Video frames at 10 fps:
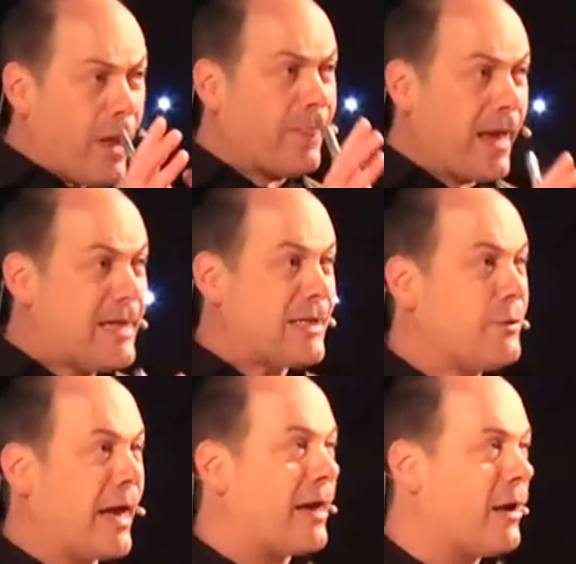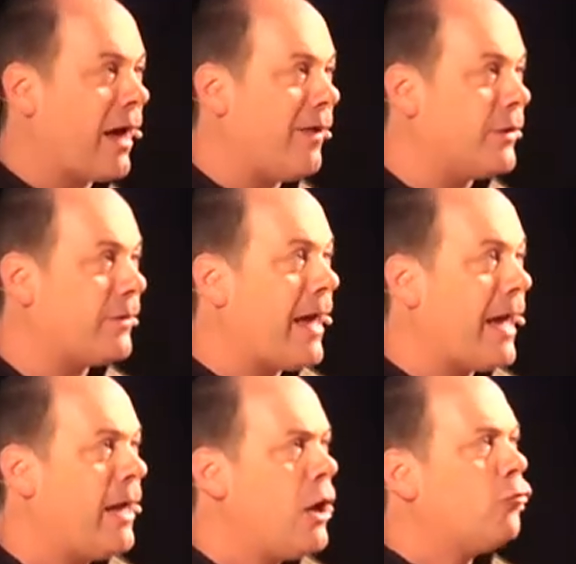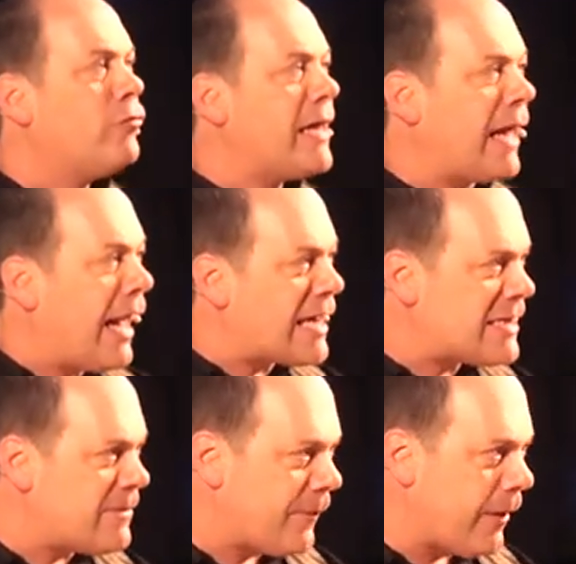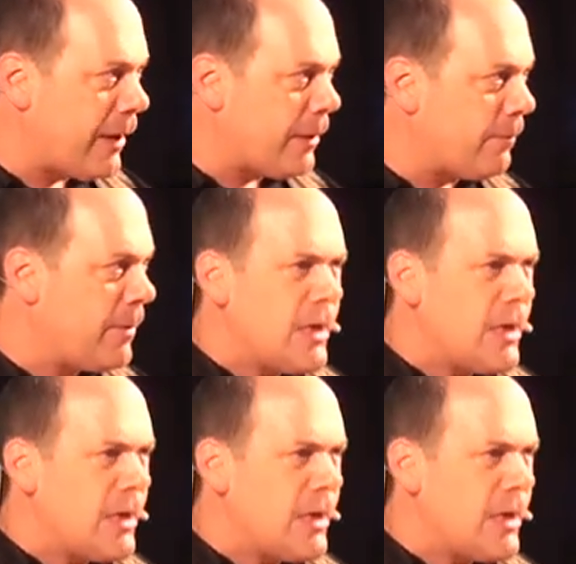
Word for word: they do get uncovered, they reclassify them.